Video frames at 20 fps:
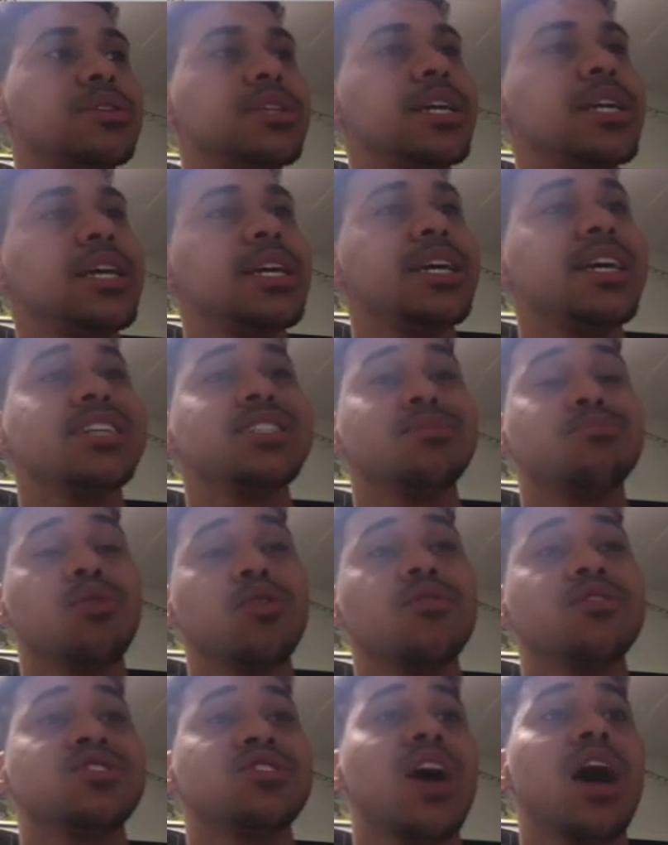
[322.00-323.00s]
Didi, he is
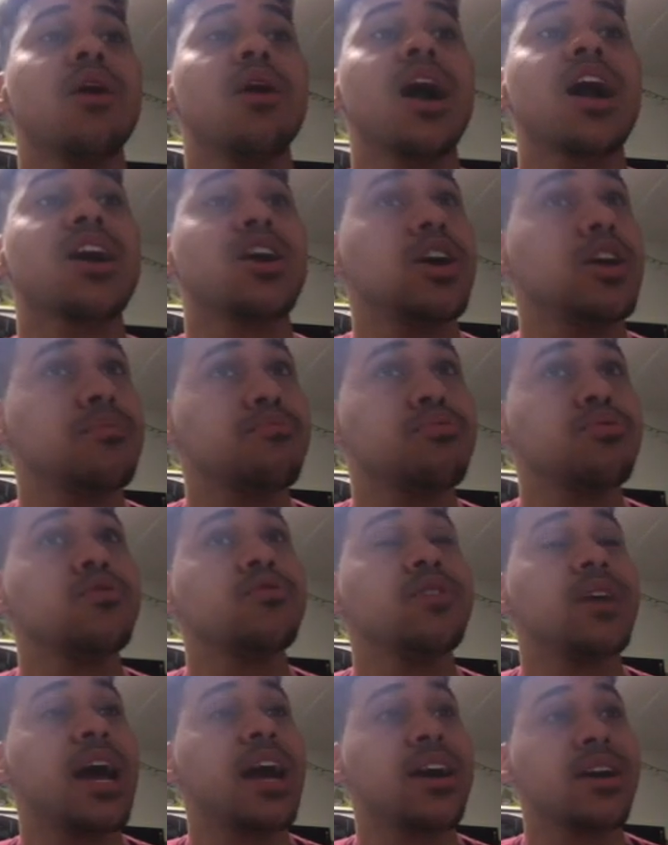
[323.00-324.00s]
improving, so I could improve
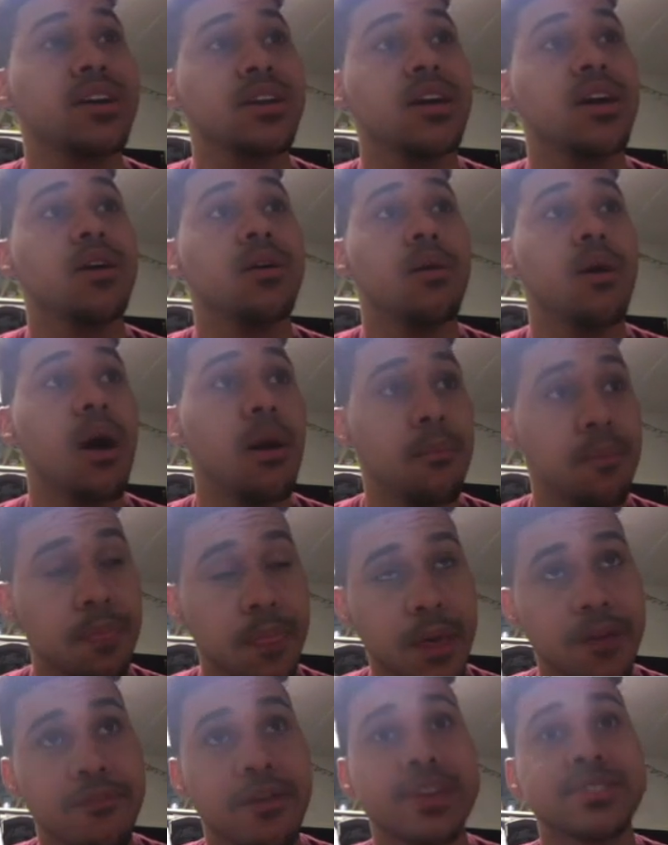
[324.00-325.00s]
it. I could
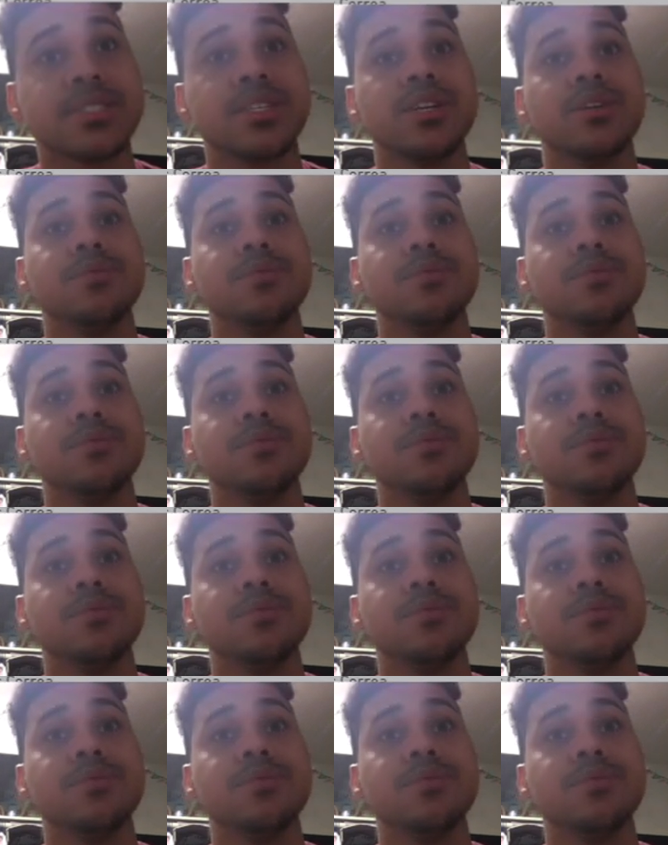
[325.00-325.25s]
invest in